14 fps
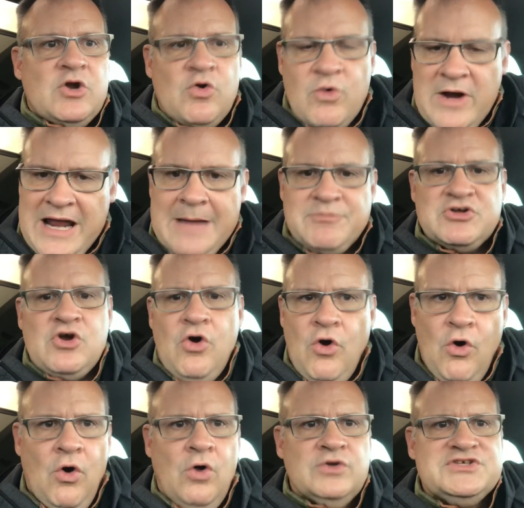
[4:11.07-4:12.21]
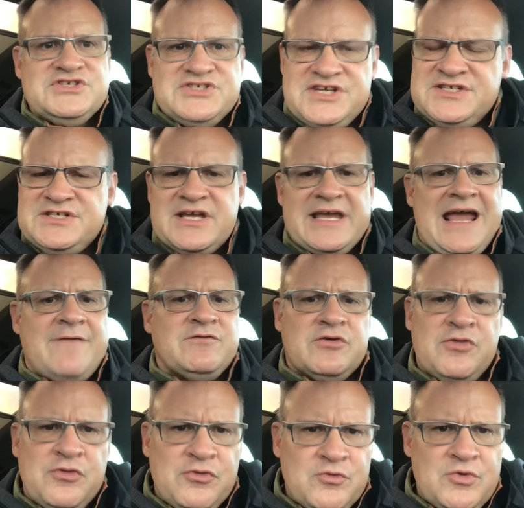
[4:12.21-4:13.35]
cramped, cold, seasick
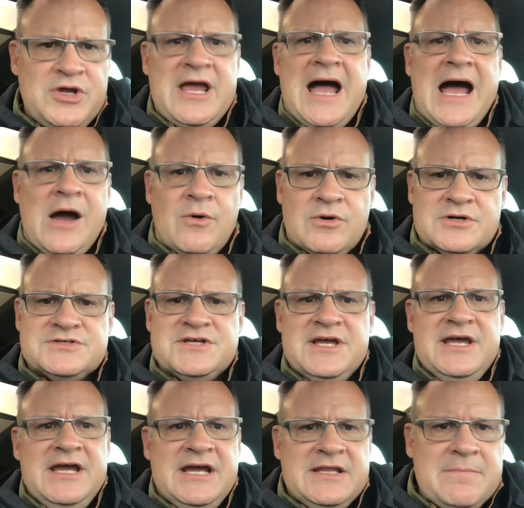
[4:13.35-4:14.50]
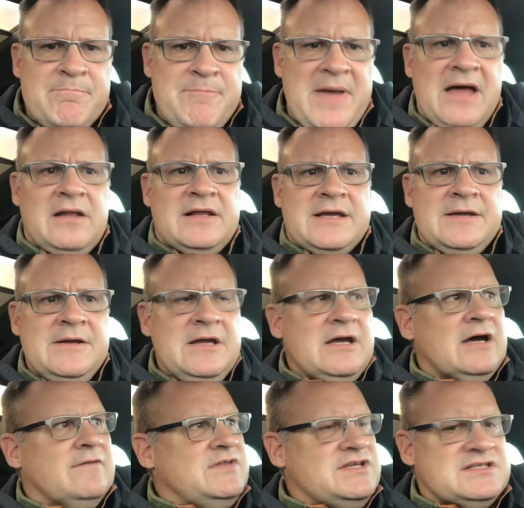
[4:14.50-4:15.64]
after 3 hours in the belly
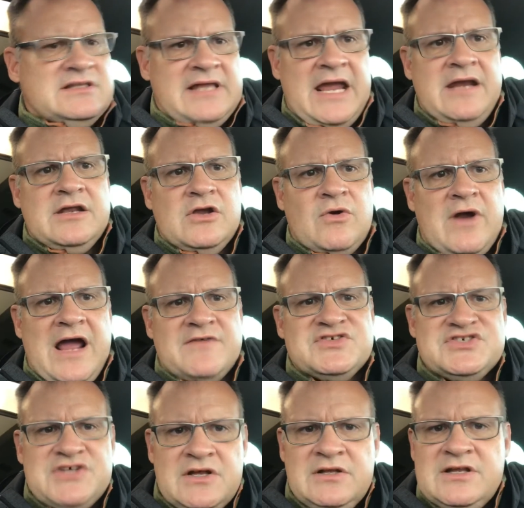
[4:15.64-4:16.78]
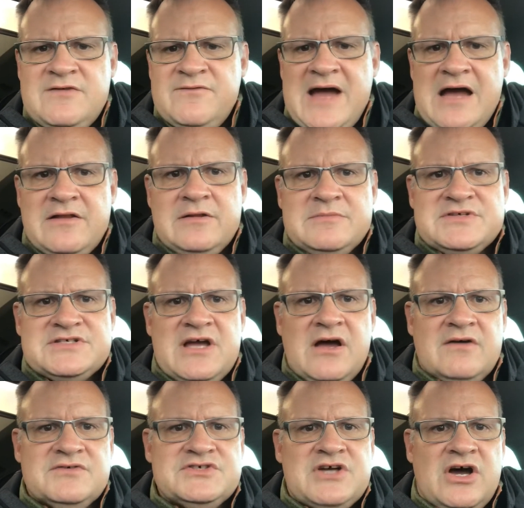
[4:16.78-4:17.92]
of these landing crafts, suddenly found
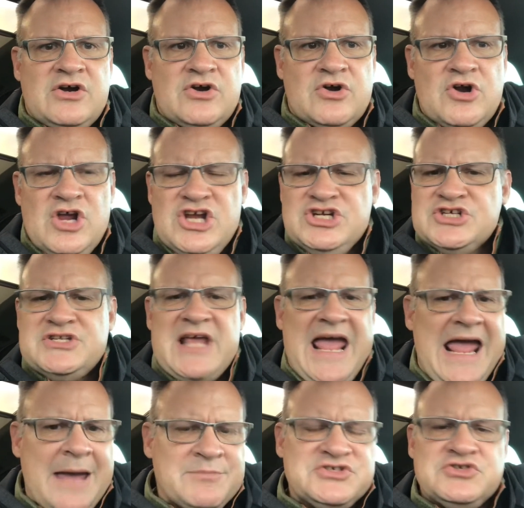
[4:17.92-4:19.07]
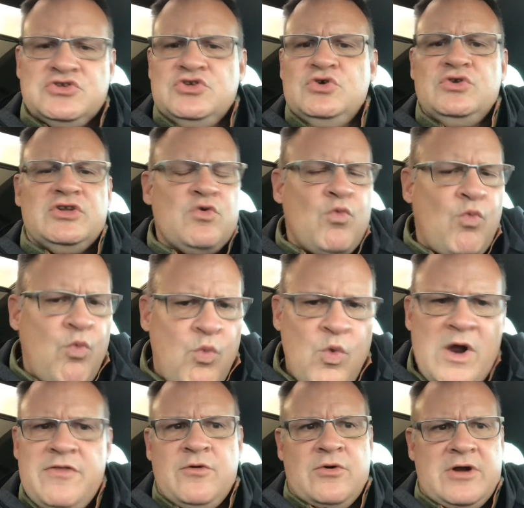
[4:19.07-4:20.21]
themselves under just absolutely
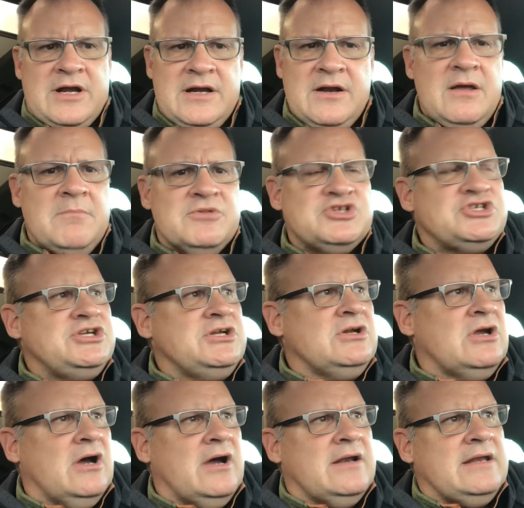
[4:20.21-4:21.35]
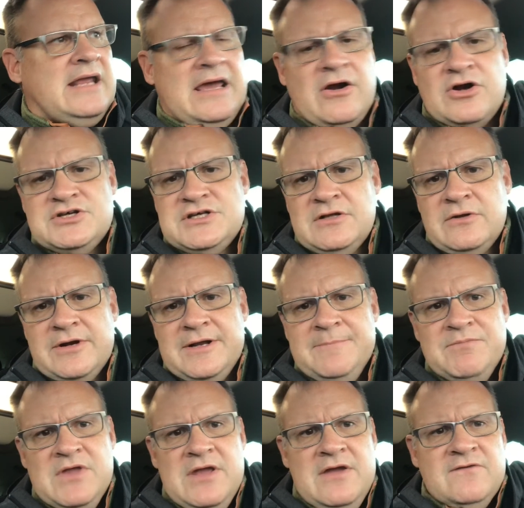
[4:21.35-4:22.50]
withering machine gun and artillery
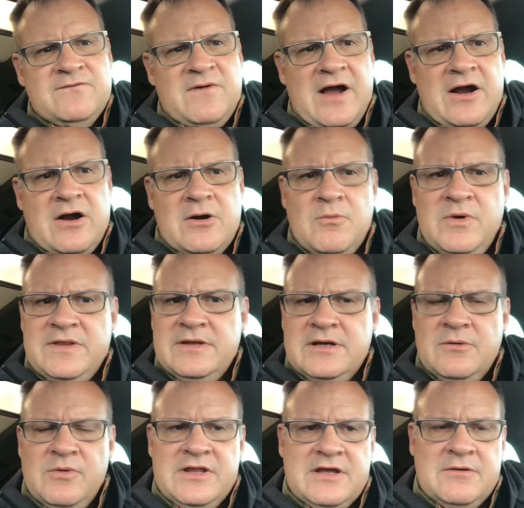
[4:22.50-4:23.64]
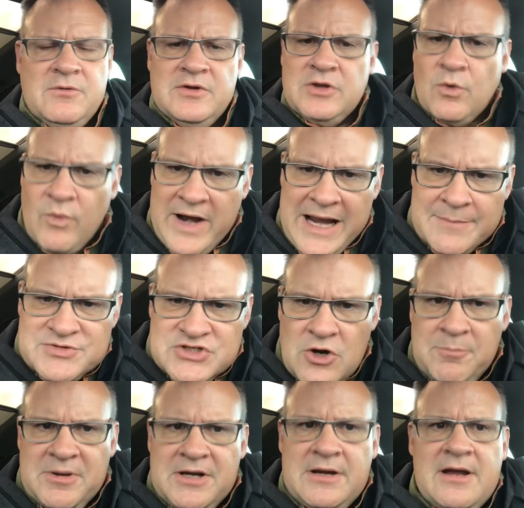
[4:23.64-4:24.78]
fire. When the ramps
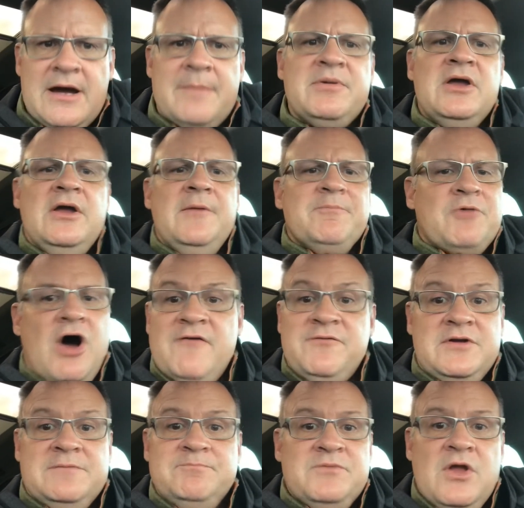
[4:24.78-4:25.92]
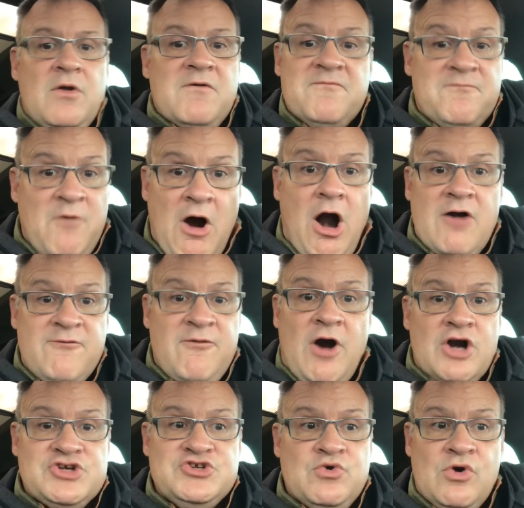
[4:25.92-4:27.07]
opened up, often far,
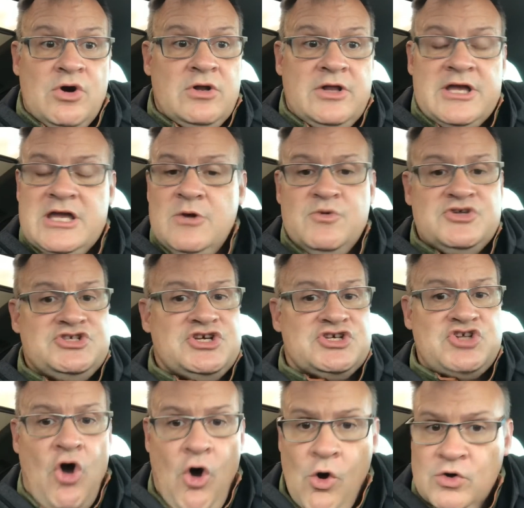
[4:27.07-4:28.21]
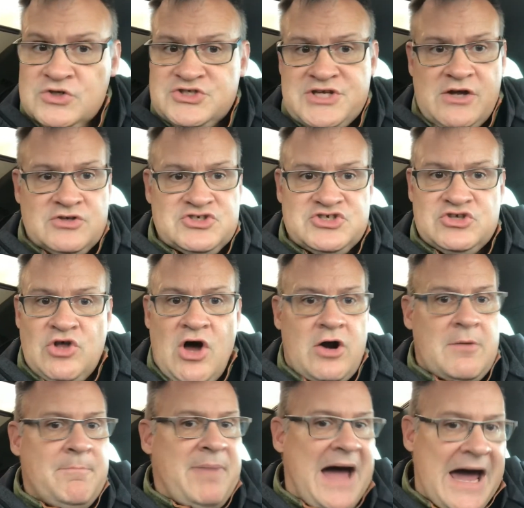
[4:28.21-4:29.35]
far too early, it was just wholesale
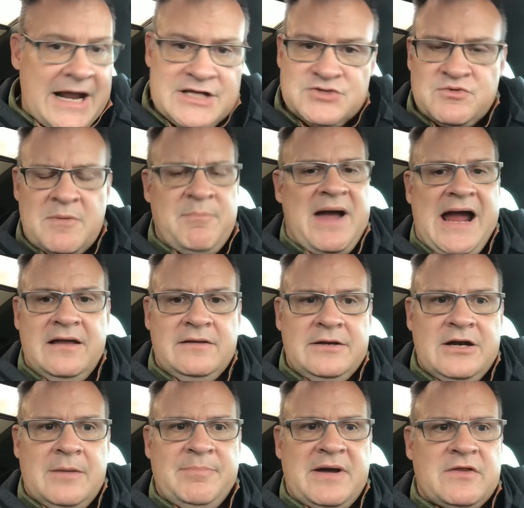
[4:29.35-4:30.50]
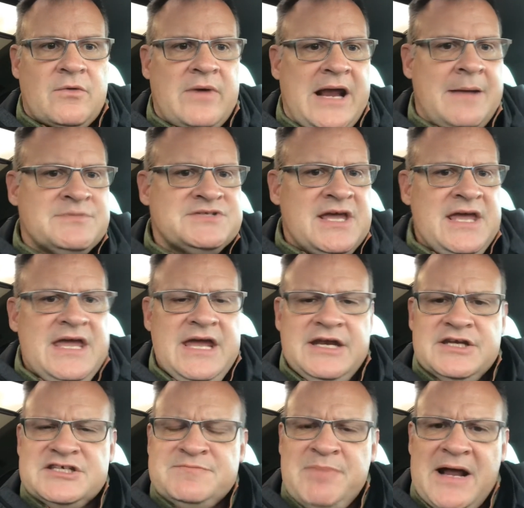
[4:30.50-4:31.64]
slaughter. Bodies were piling up on the ramps.
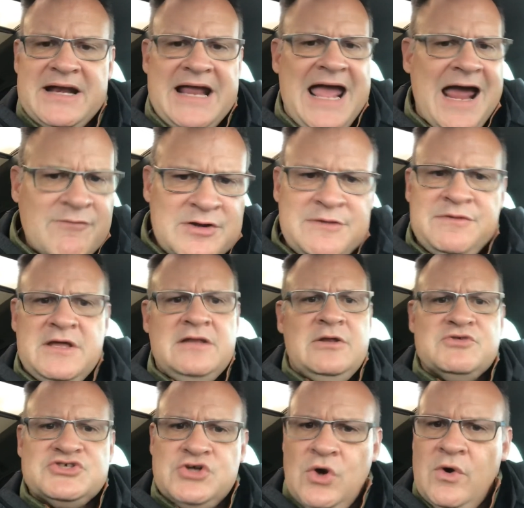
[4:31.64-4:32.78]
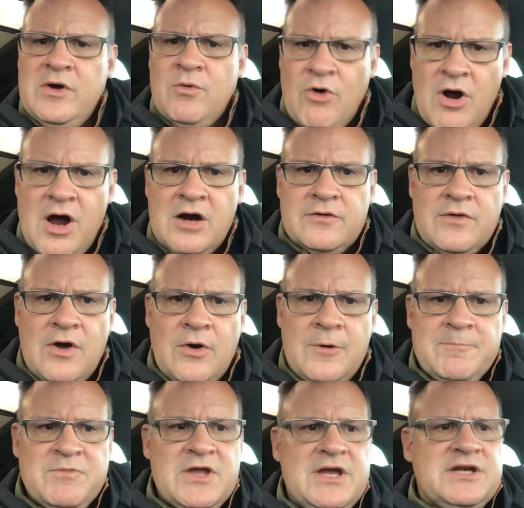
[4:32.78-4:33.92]
And despite everything that was going wrong,
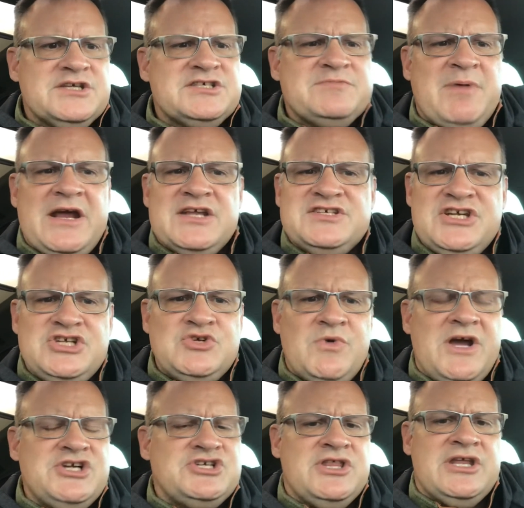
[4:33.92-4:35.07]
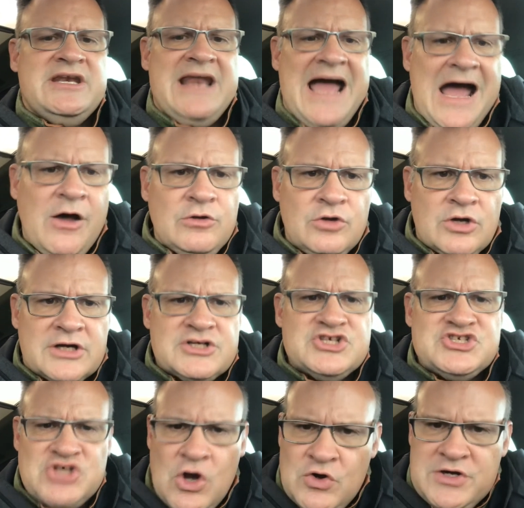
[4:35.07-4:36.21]
though, despite a situation that now looked
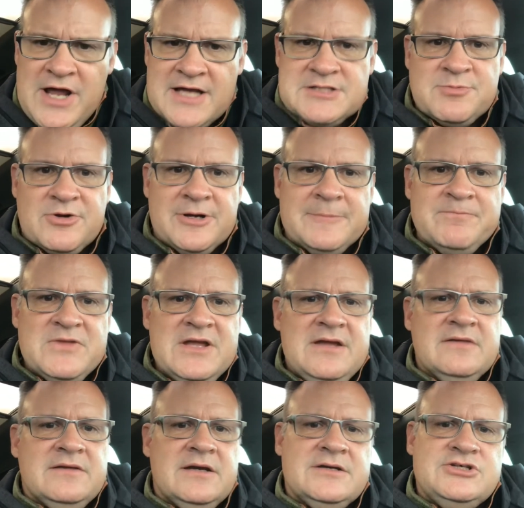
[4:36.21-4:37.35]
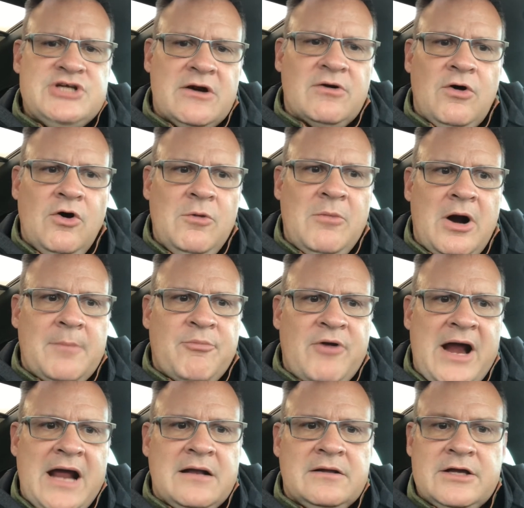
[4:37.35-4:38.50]
so desperate that General Omar
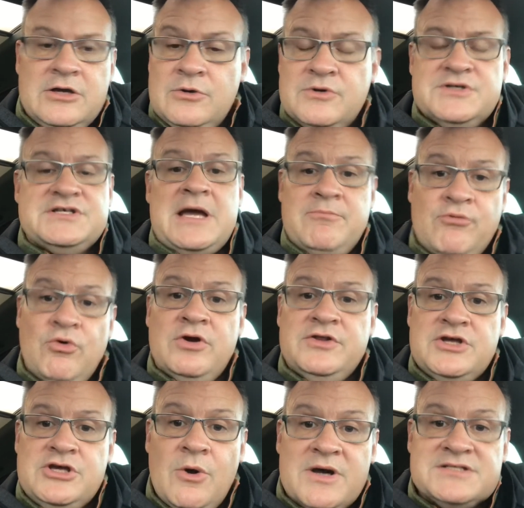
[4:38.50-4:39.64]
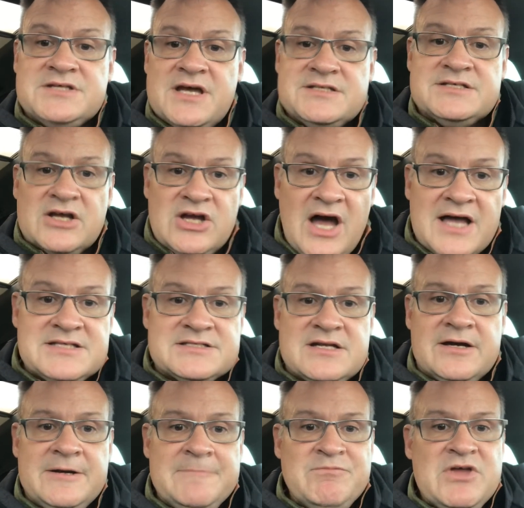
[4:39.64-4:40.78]
Bradley, who was on board the USS
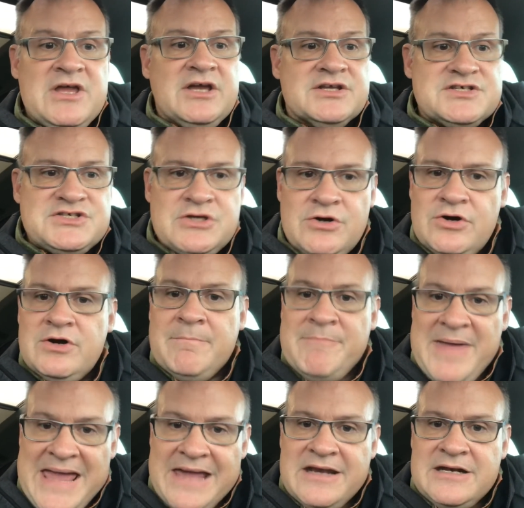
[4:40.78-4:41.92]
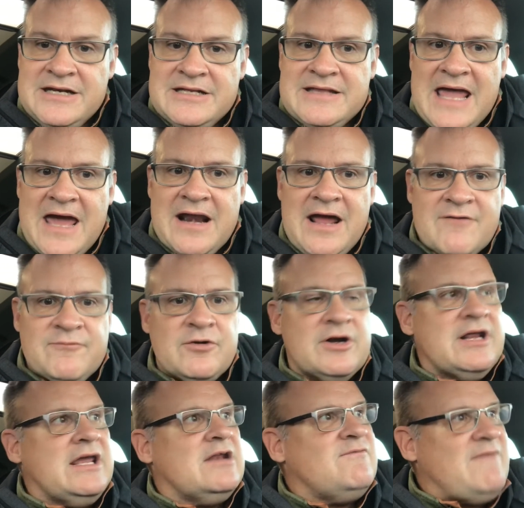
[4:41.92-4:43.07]
Augusta, considered abandoning that
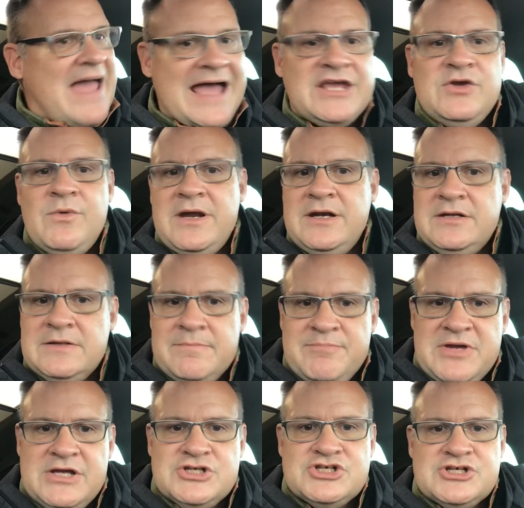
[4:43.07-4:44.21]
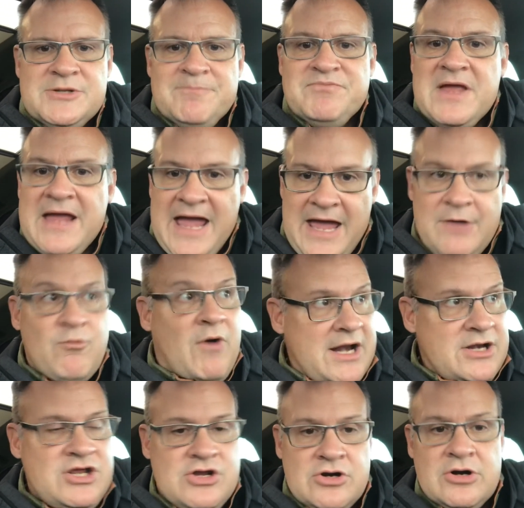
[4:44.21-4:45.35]
effort and evacuating the beachhead
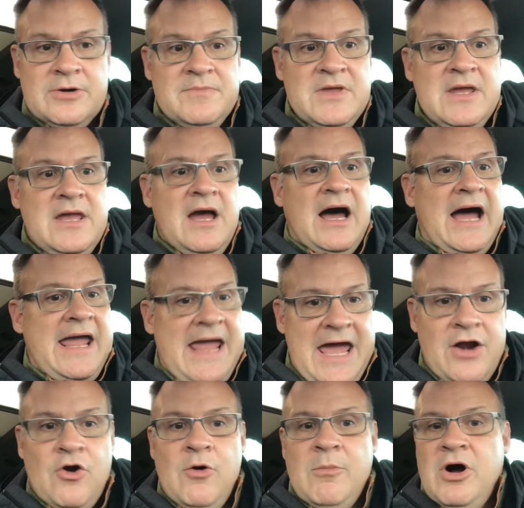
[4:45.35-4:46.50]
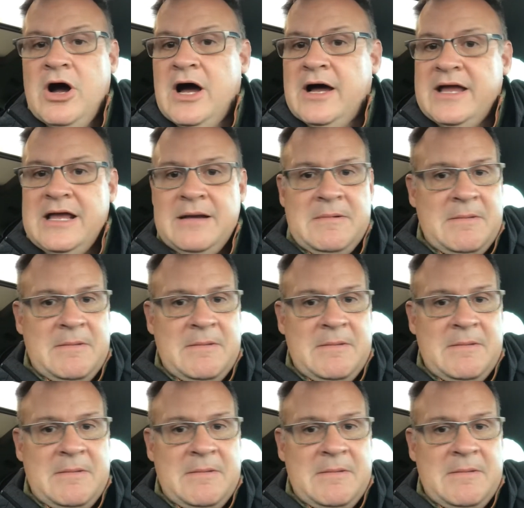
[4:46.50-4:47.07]
right here at Omaha.